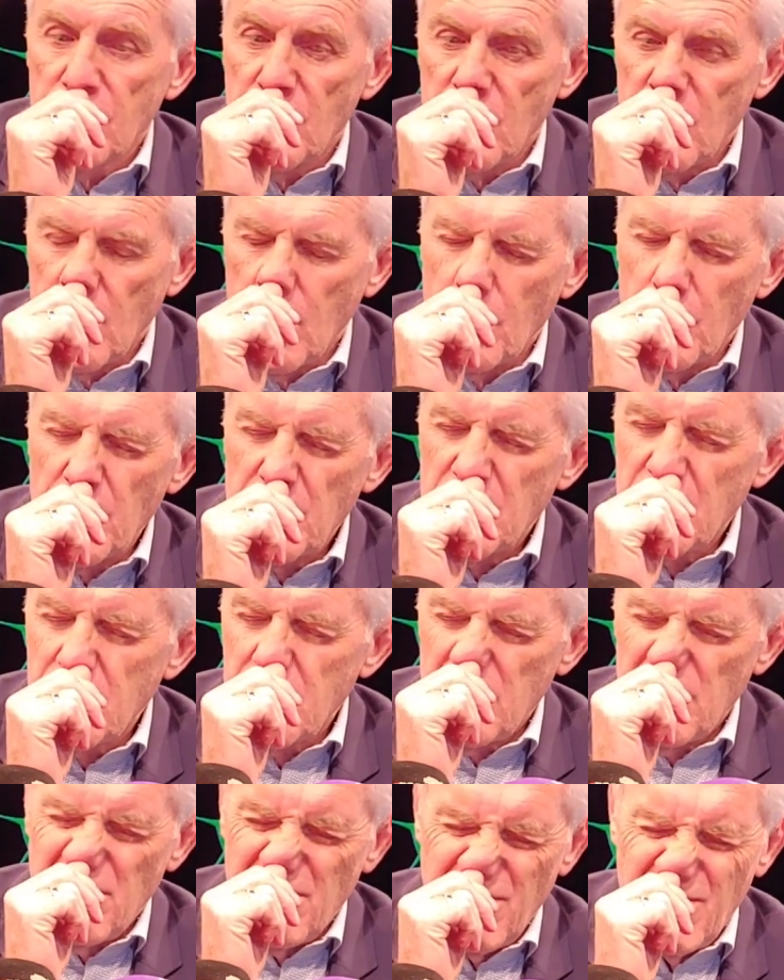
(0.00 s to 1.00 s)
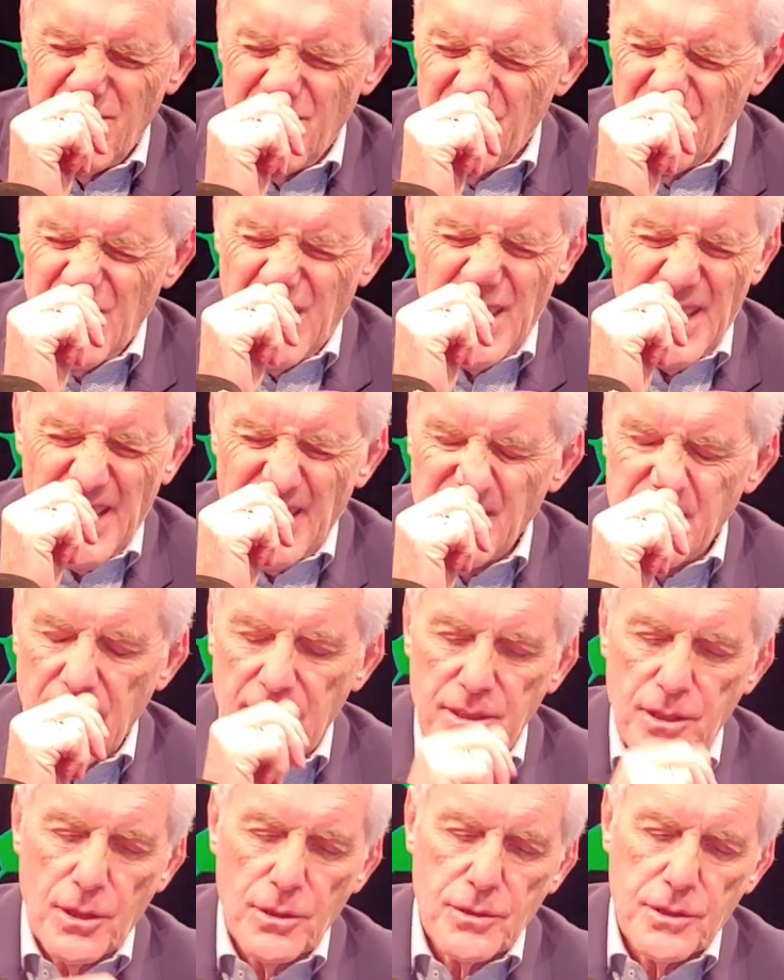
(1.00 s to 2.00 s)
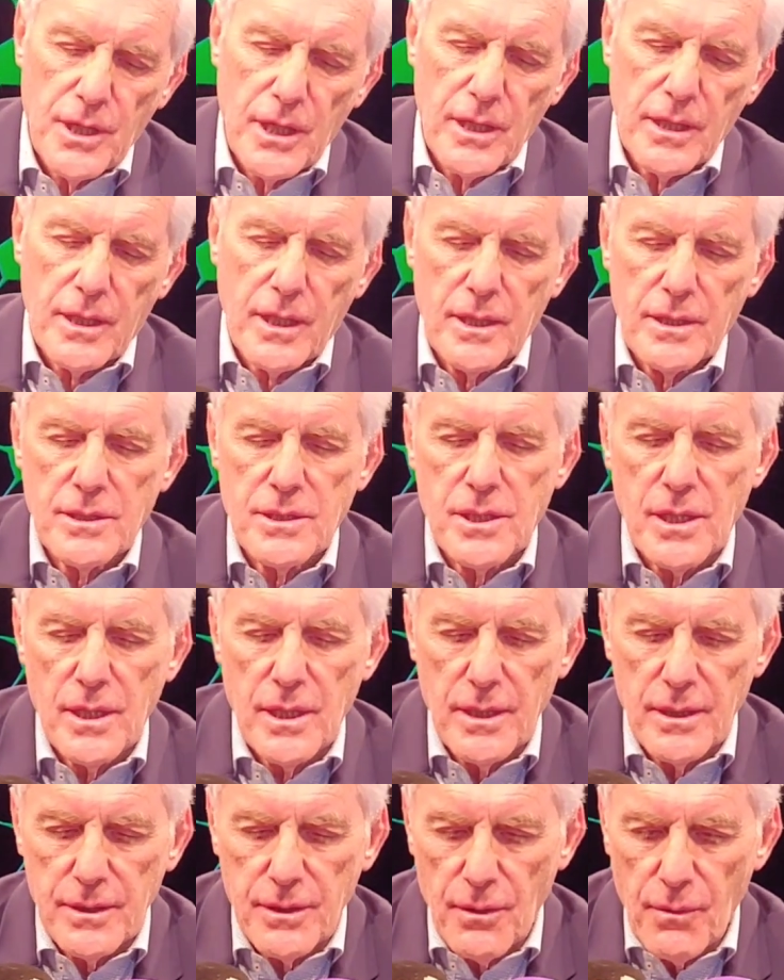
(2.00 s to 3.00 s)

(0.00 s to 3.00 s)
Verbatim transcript: You know, it's I, I don't think it's uh,